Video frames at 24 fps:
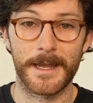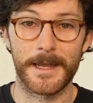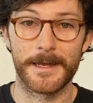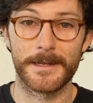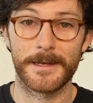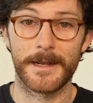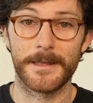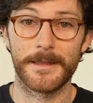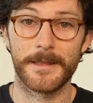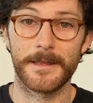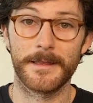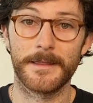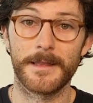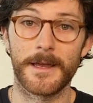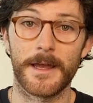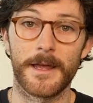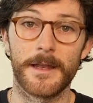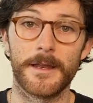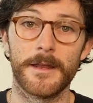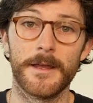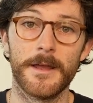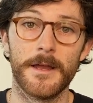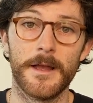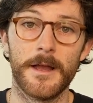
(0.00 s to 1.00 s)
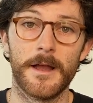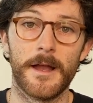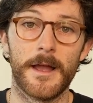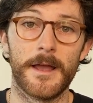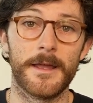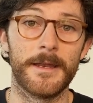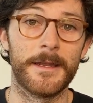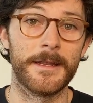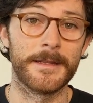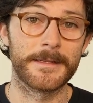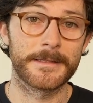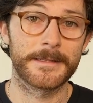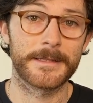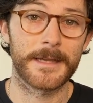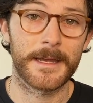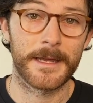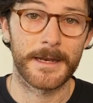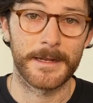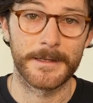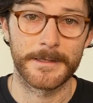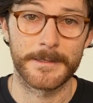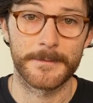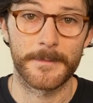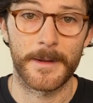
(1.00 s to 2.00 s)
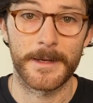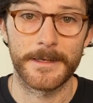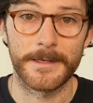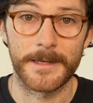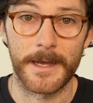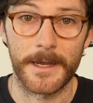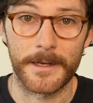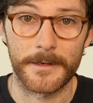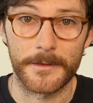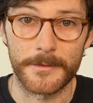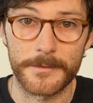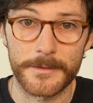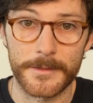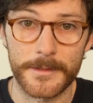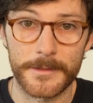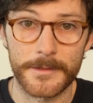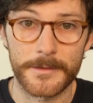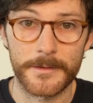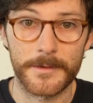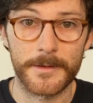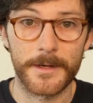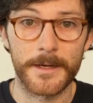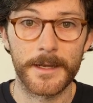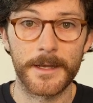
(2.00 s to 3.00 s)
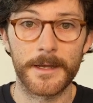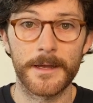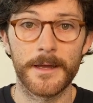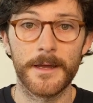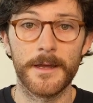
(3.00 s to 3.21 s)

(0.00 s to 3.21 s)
and I think that an insight into my diagnosis story